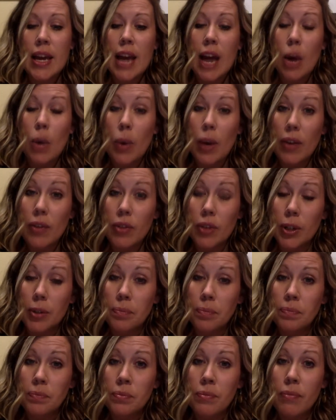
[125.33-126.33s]

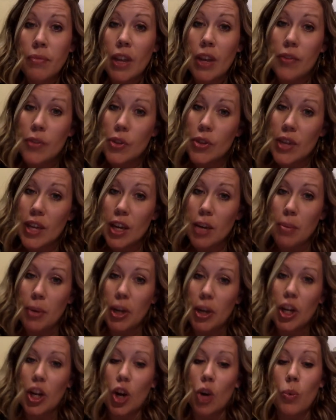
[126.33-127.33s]
However, if you think
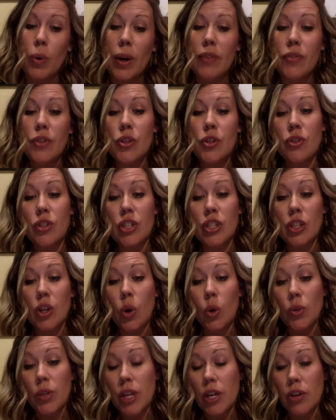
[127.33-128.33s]
about it, a refuge is
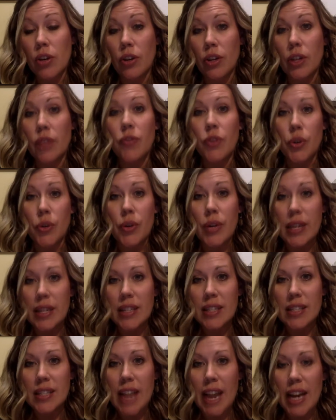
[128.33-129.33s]
only good if you're
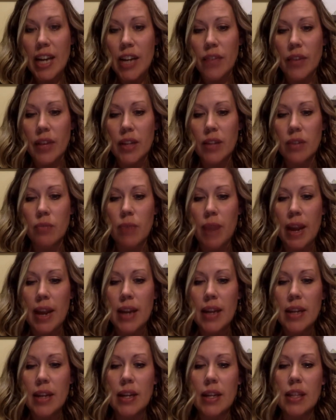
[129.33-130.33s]
inside of it,
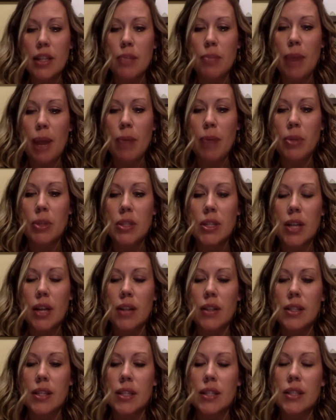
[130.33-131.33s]
right? In the Bible, it
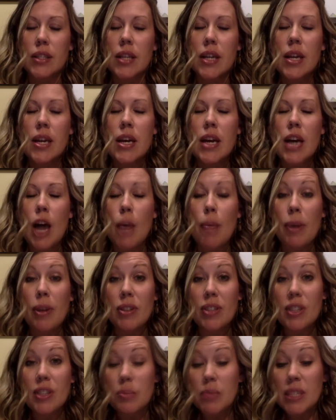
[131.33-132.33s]
tells us
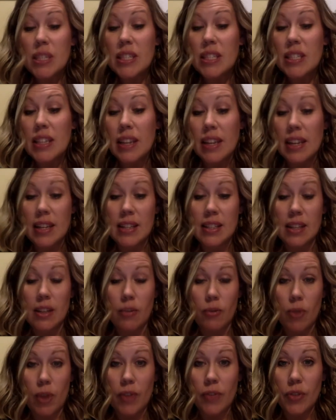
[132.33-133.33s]
about some cities
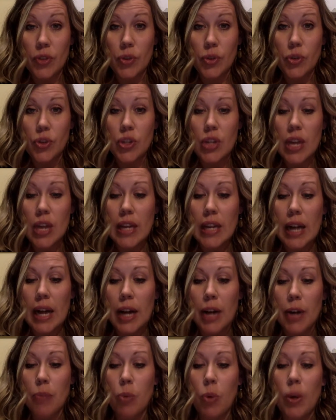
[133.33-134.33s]
of refuge that
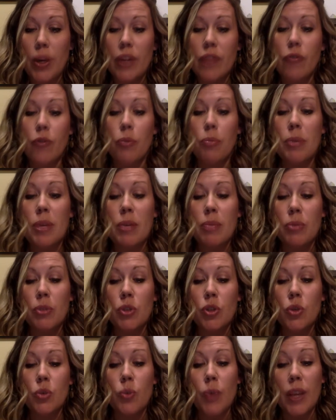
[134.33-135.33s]
God appointed for people
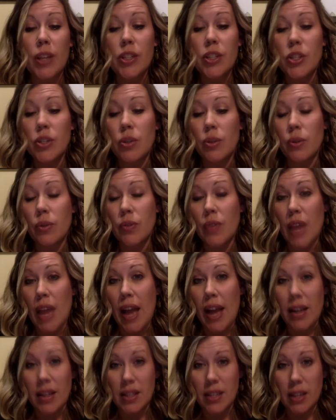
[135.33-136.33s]
to run to if they
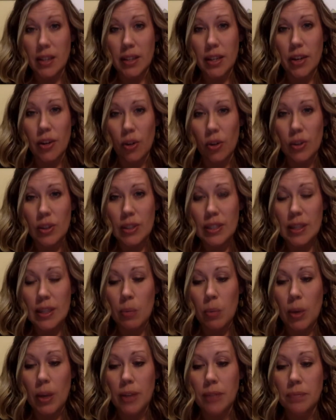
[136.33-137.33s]
accidentally hurt
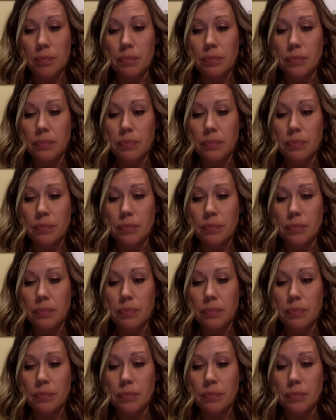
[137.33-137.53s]
someone.